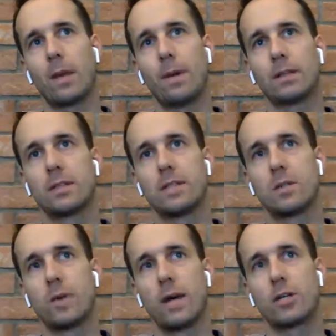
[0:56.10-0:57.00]
about the
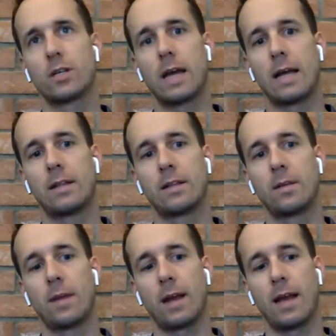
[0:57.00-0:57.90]
situation, and
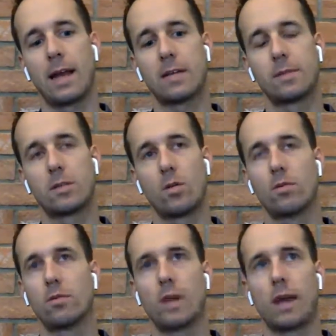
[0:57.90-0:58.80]
uh, my client asked me,
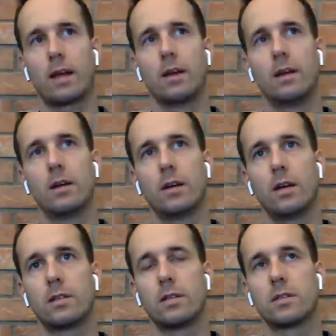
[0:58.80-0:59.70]
"So, like,
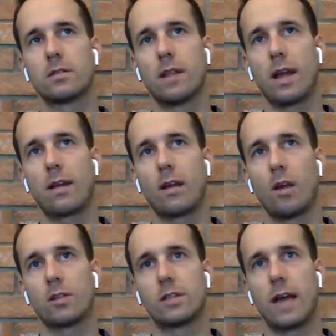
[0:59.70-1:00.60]
is this like a
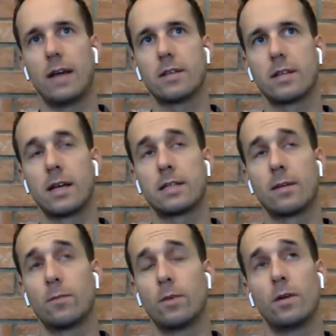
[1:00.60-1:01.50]
lost case?" And I
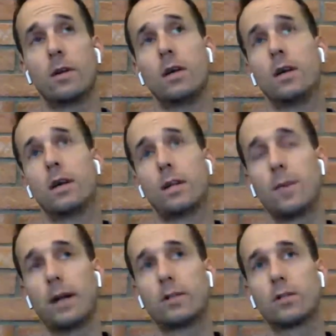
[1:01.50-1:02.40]
said, "Well, it
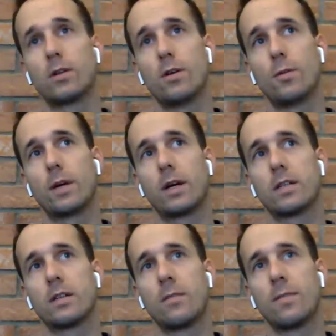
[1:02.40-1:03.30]
depends on you
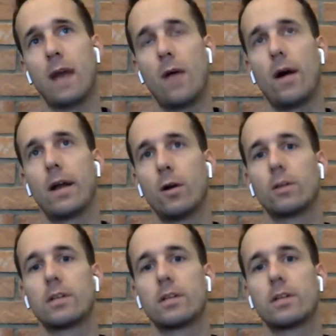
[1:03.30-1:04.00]
because how I know